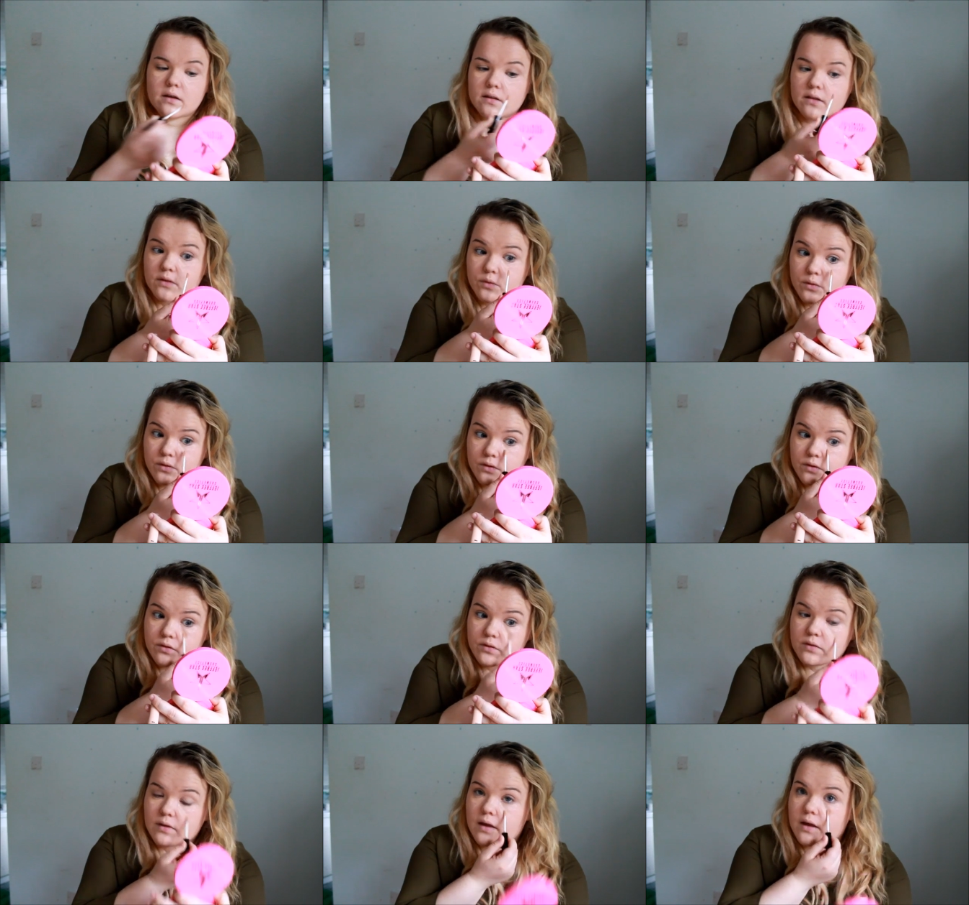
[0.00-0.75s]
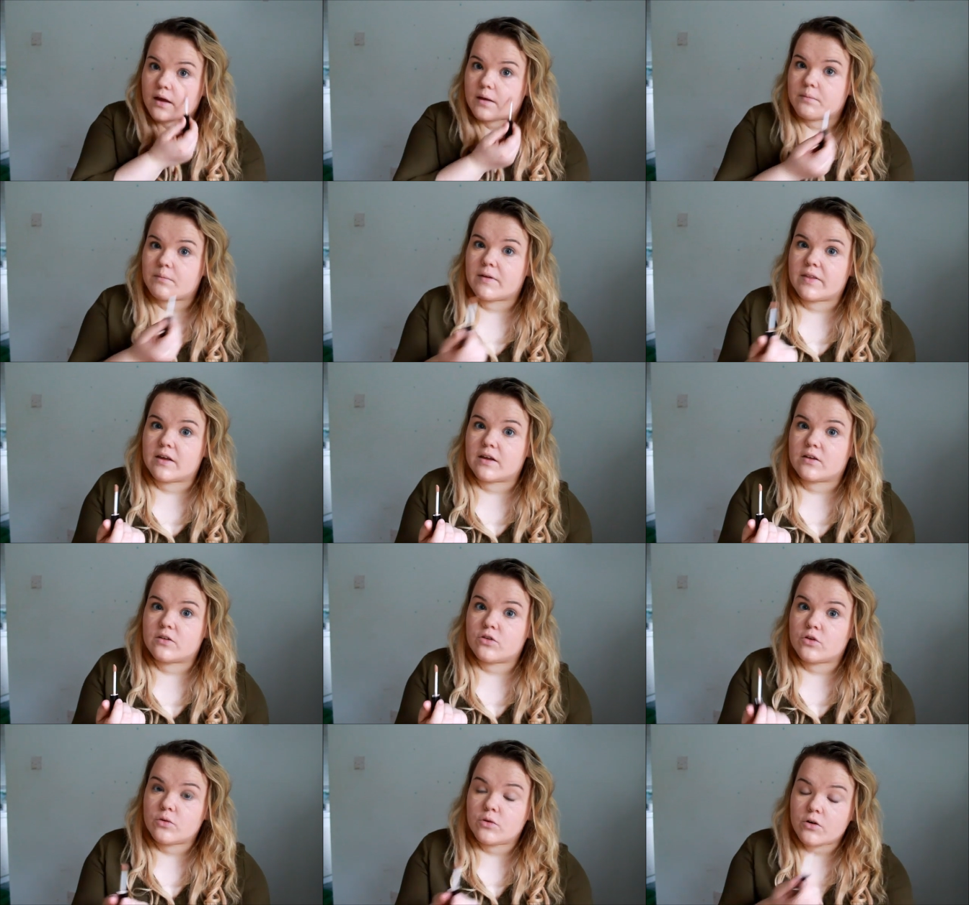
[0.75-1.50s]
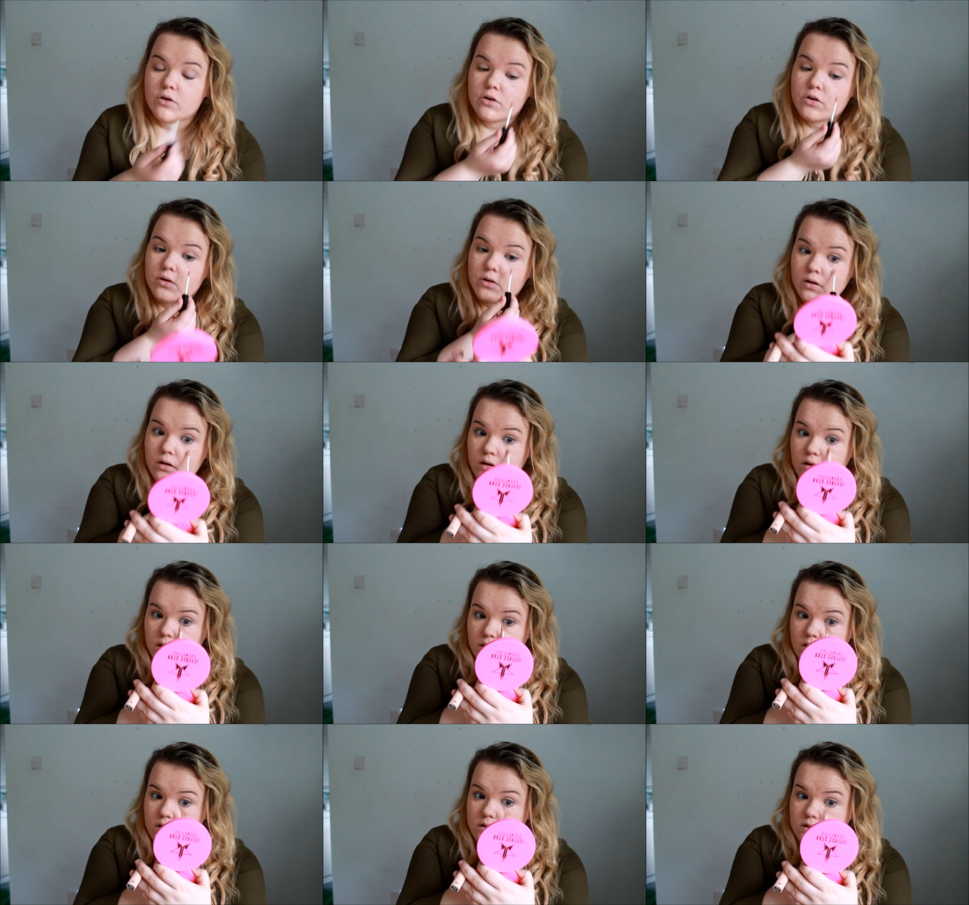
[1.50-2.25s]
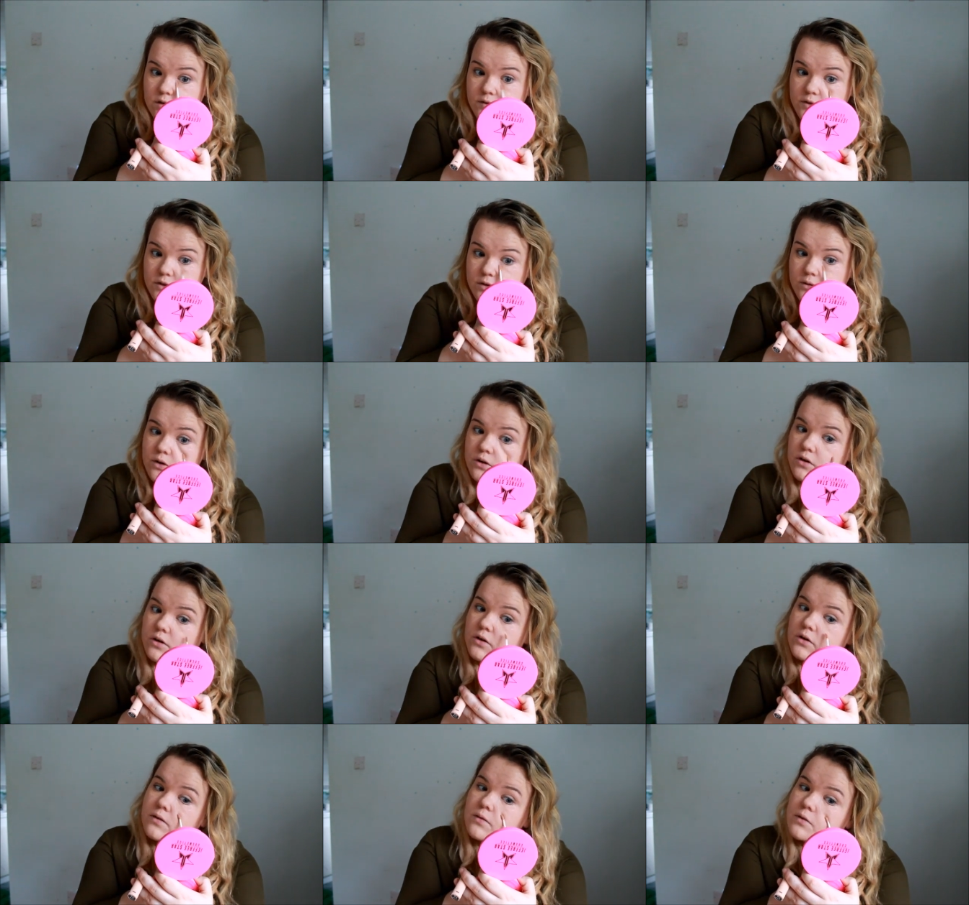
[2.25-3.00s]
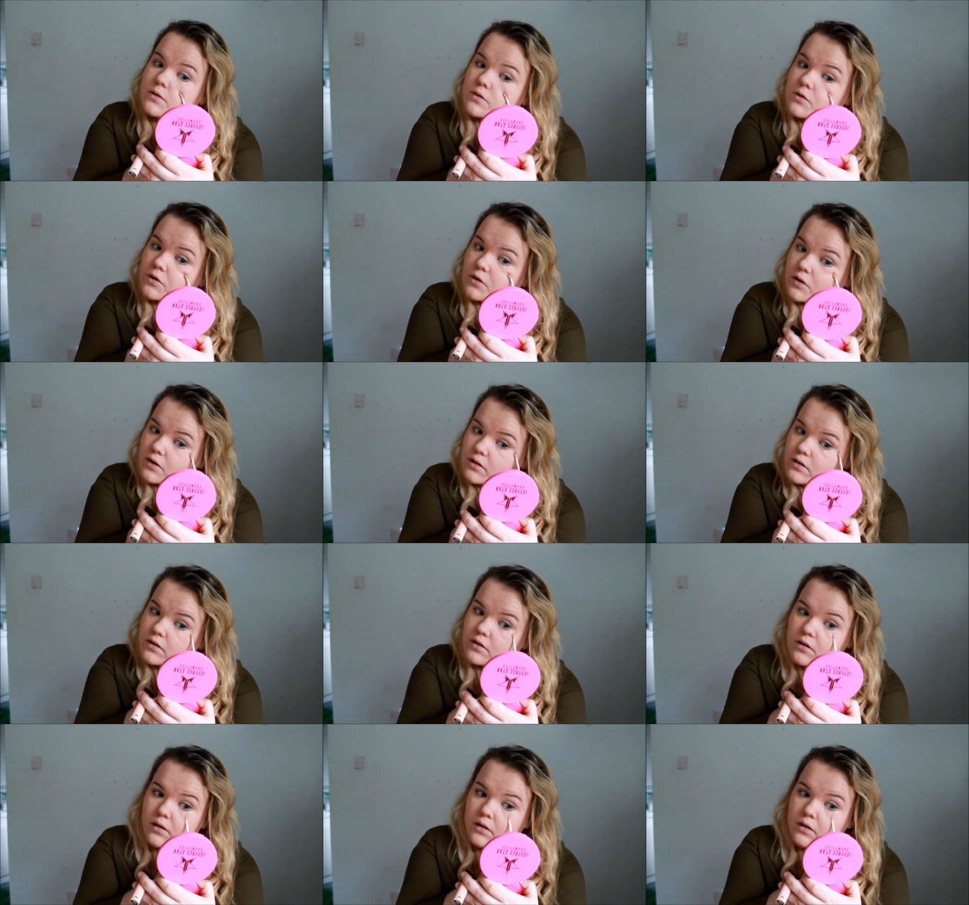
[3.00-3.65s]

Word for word: This was, um, I think two euro. So for two euro, it's good.